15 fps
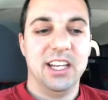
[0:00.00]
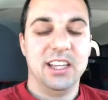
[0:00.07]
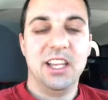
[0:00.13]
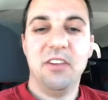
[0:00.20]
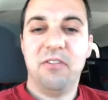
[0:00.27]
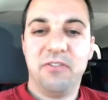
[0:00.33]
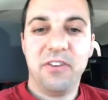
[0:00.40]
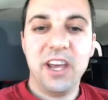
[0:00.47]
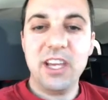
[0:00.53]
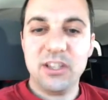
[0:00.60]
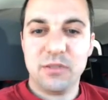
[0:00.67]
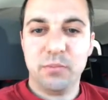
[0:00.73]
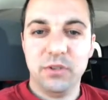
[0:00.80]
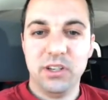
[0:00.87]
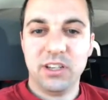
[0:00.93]
that
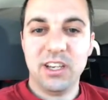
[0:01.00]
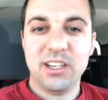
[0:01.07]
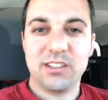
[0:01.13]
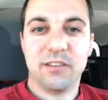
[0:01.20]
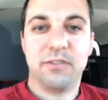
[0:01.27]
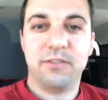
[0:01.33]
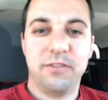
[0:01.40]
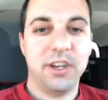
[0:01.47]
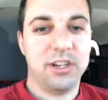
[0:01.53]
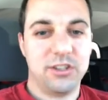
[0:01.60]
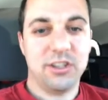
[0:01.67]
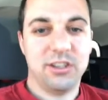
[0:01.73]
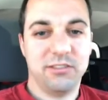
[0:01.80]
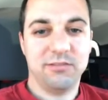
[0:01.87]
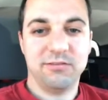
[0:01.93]
Facebook is a
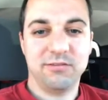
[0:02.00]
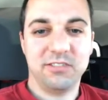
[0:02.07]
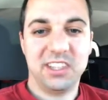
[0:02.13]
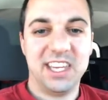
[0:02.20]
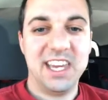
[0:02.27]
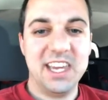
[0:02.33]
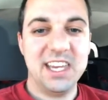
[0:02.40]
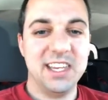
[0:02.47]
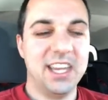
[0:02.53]
fiction, okay?